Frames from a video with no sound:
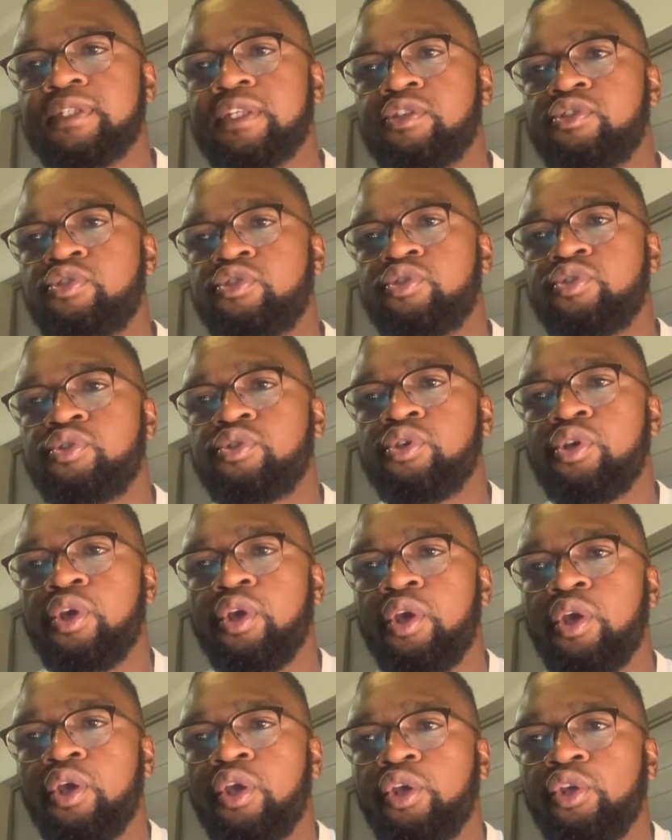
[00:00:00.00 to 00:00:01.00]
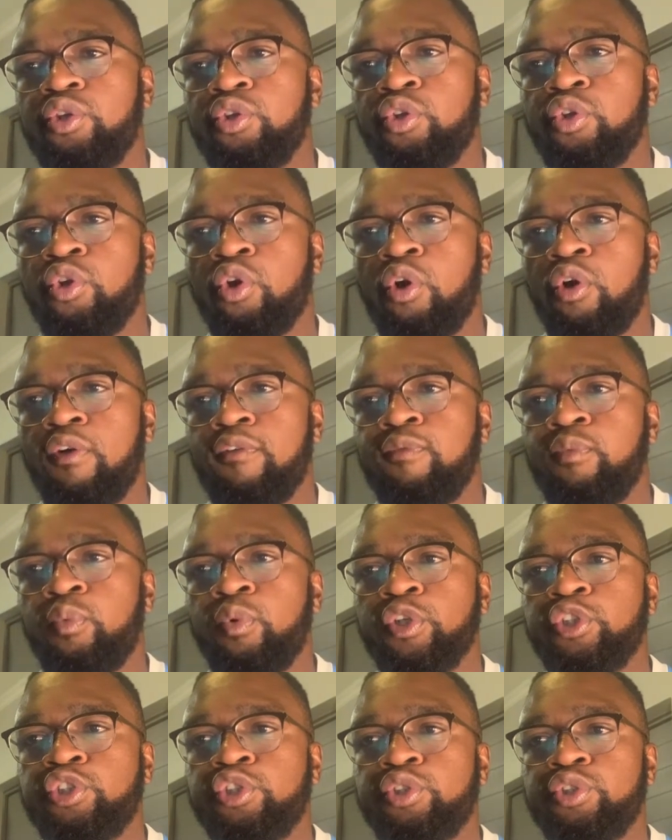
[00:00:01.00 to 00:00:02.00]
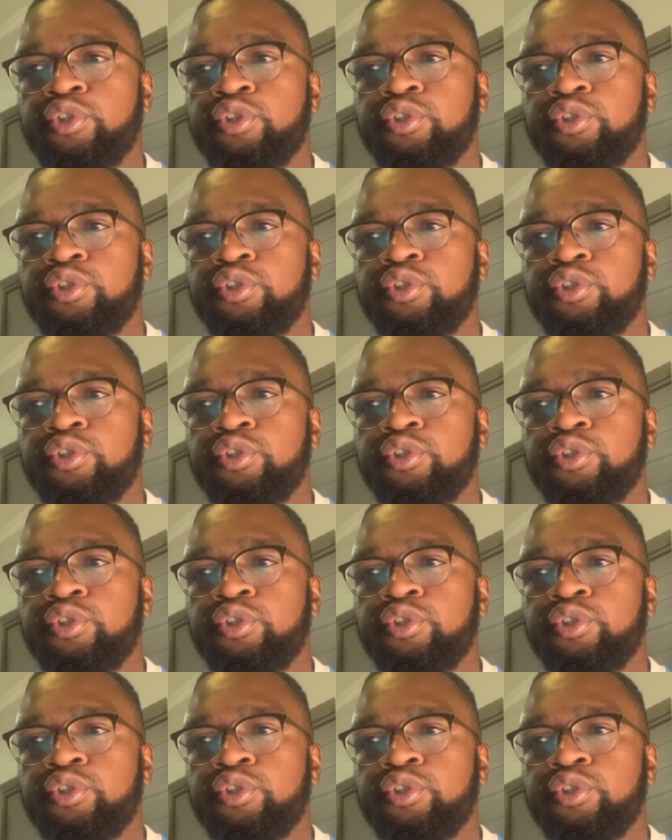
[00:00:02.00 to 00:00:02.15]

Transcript: that you know of, which